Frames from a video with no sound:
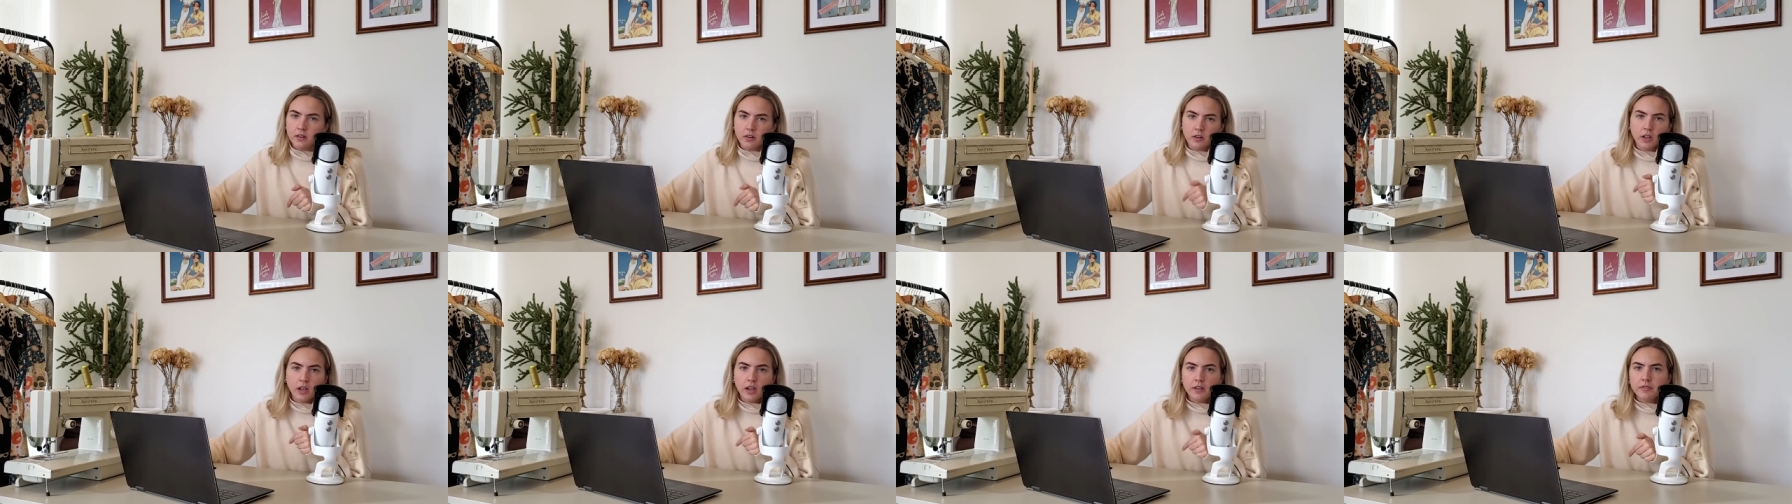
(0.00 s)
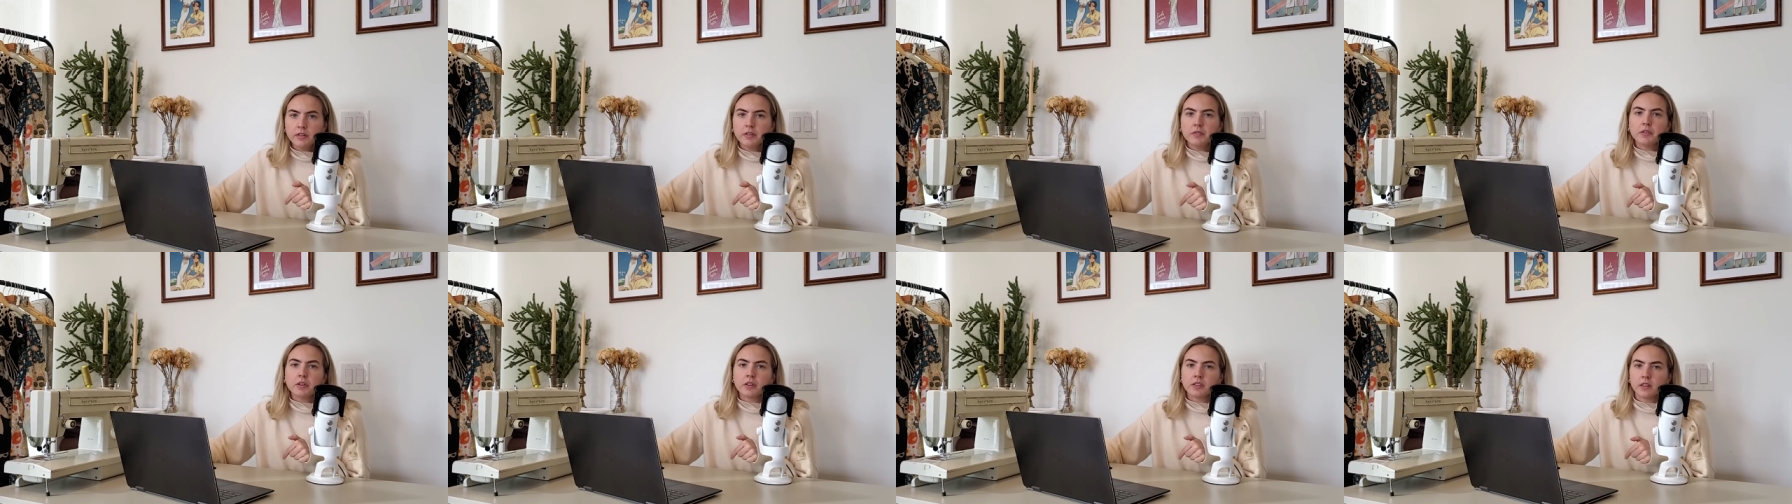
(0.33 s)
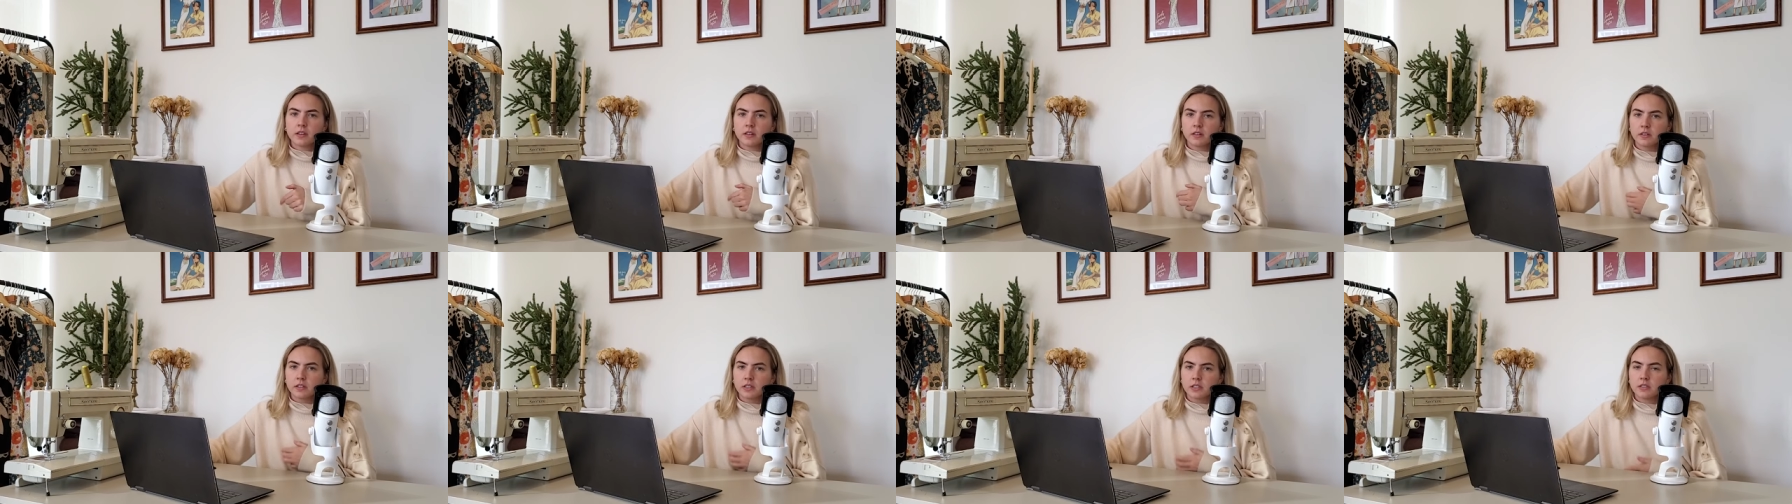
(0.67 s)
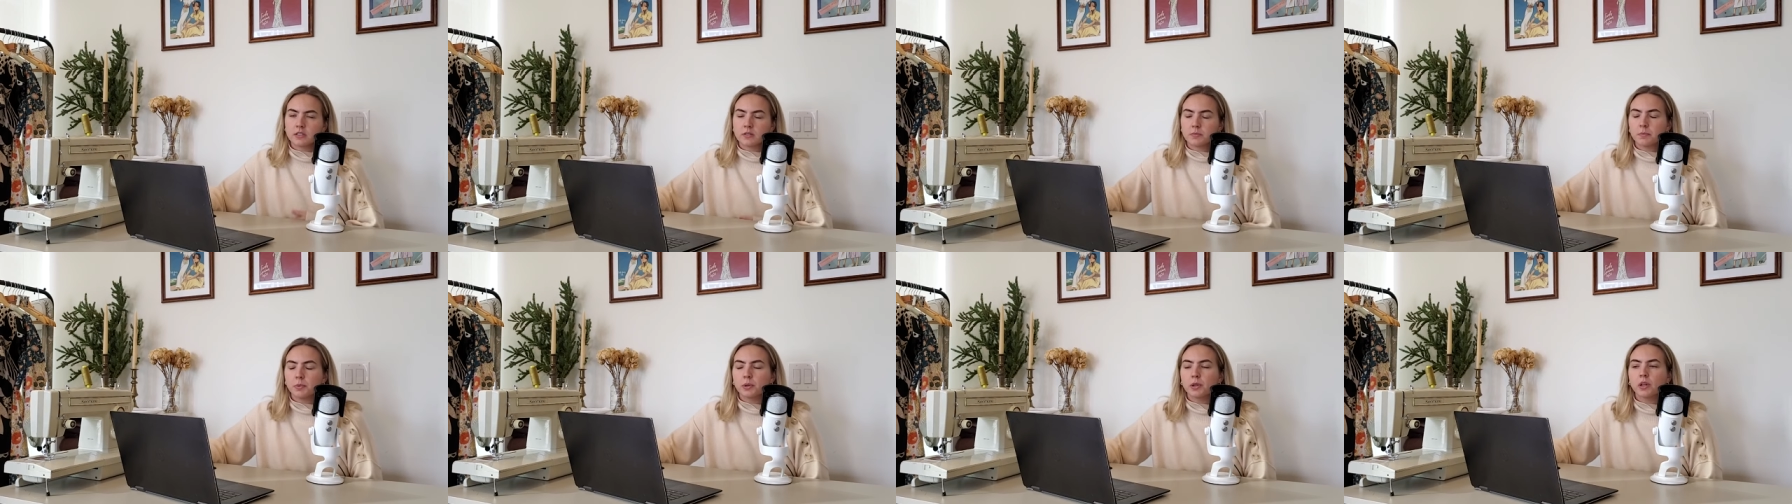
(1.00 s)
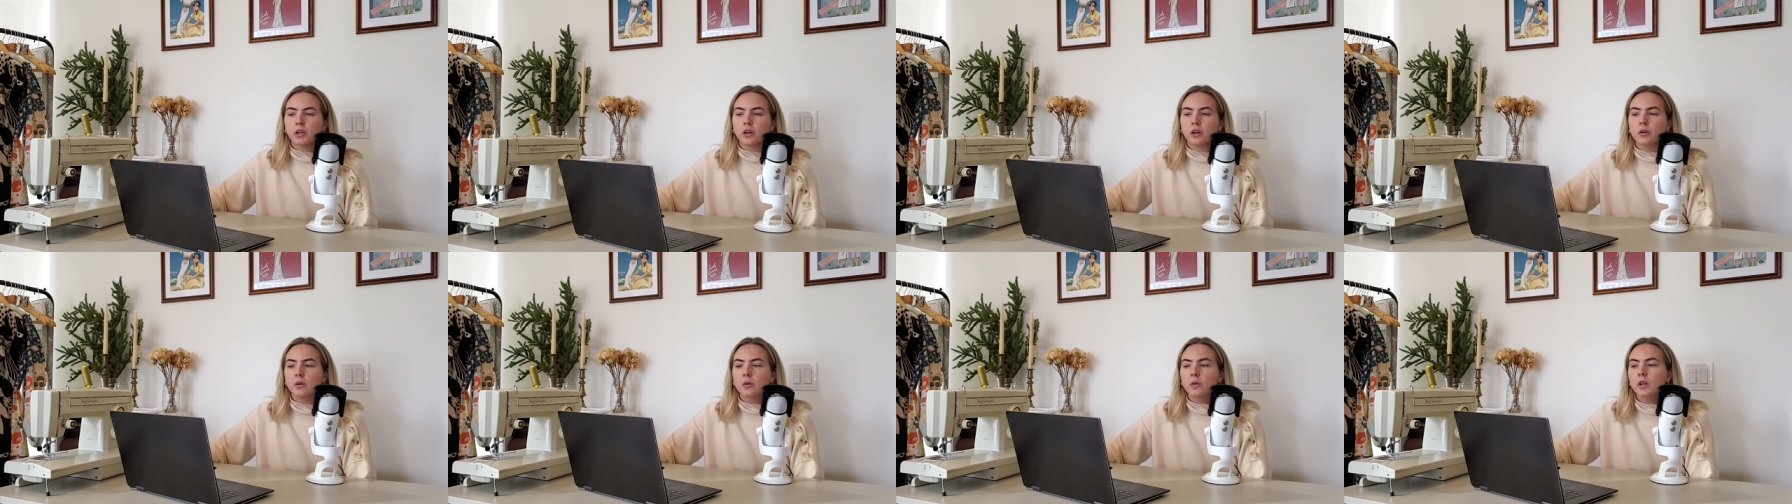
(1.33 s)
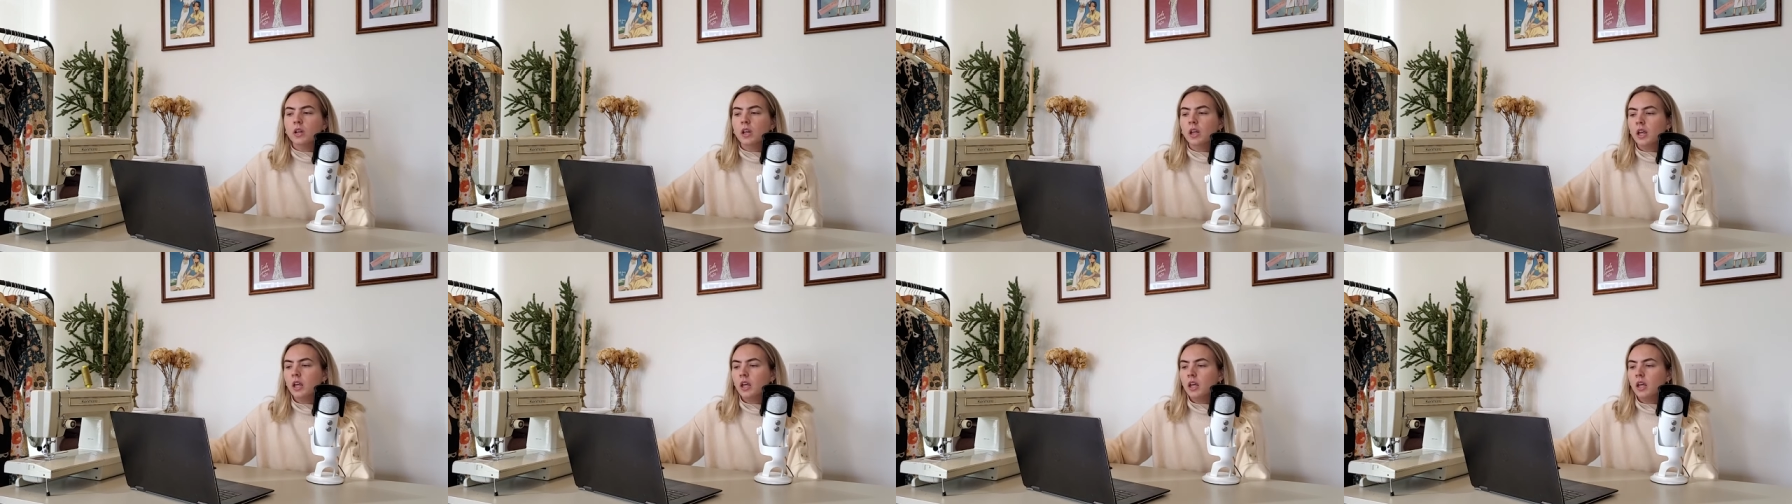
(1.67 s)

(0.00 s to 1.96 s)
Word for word: I'll have everything linked below.